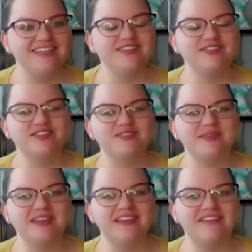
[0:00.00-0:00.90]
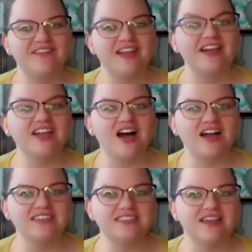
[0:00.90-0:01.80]
So just being very
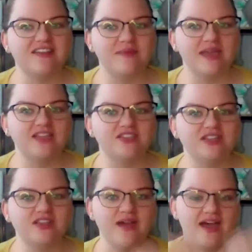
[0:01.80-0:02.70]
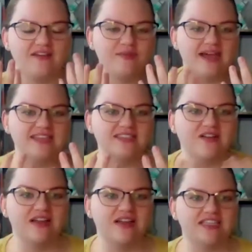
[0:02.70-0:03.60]
cognizant of making sure that you have your mask on,